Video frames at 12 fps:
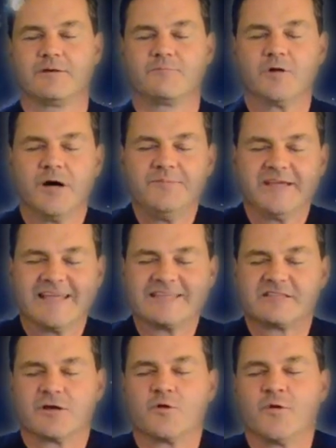rubbed
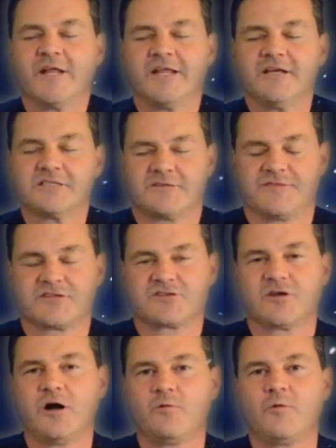against the grittiness of the
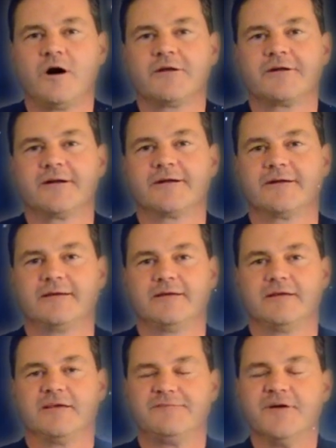salt water,
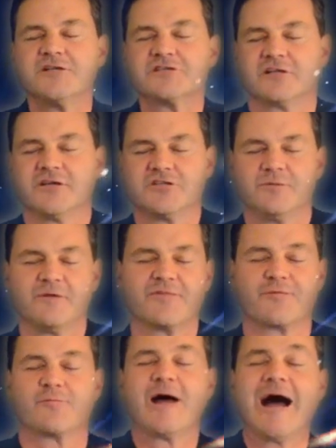eventually to be
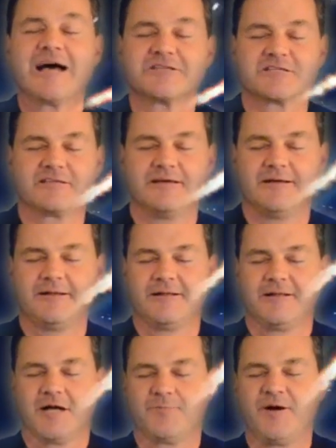thrashed
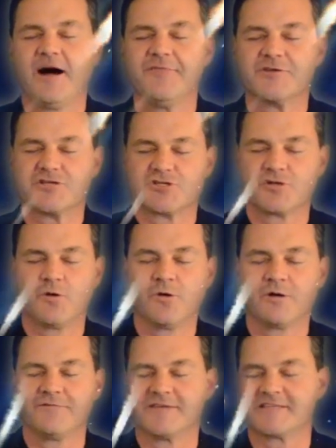upon the shore
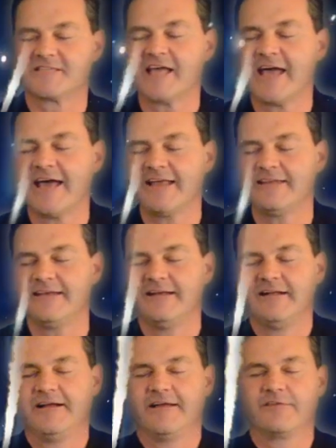of the sand
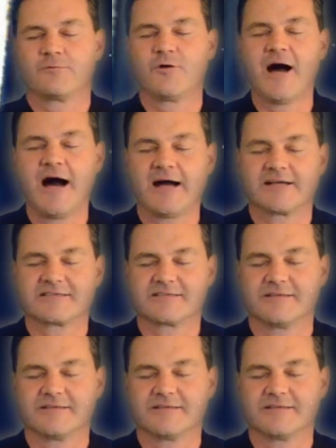and the rocks,